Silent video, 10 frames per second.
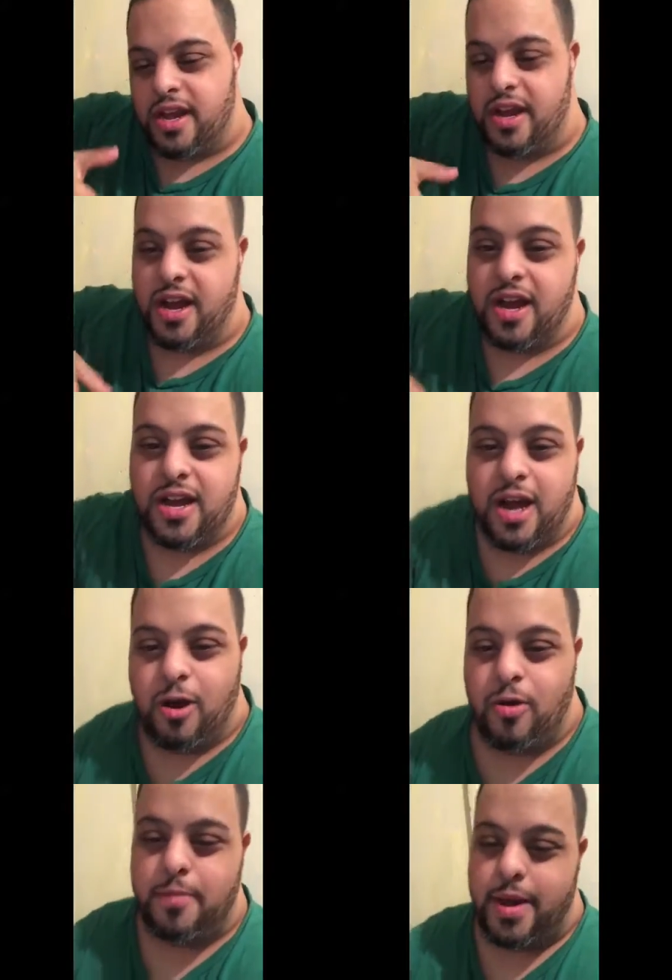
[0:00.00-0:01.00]
I
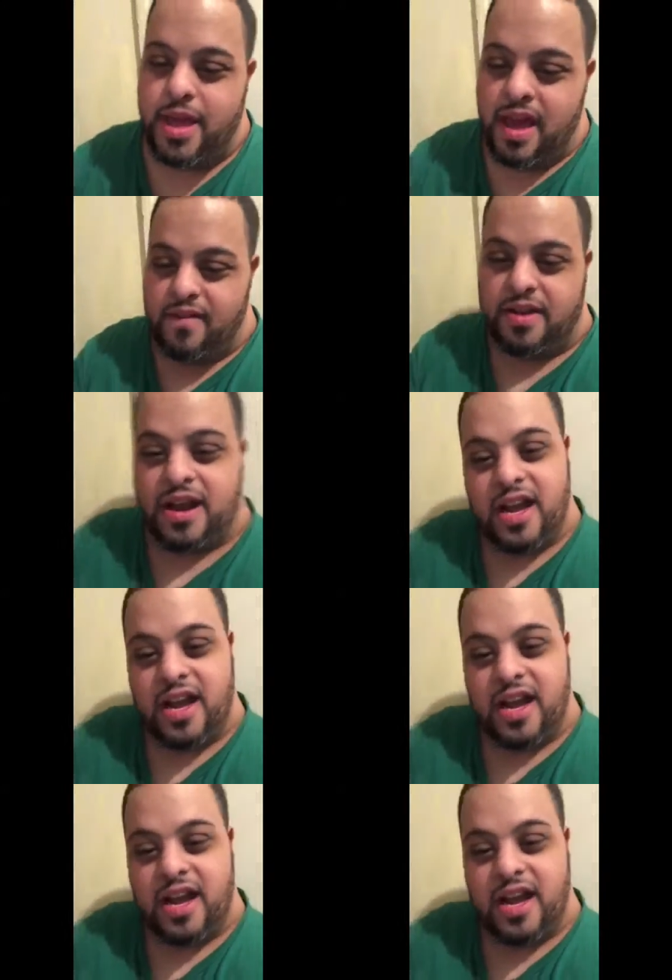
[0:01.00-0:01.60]
want Maddie to have a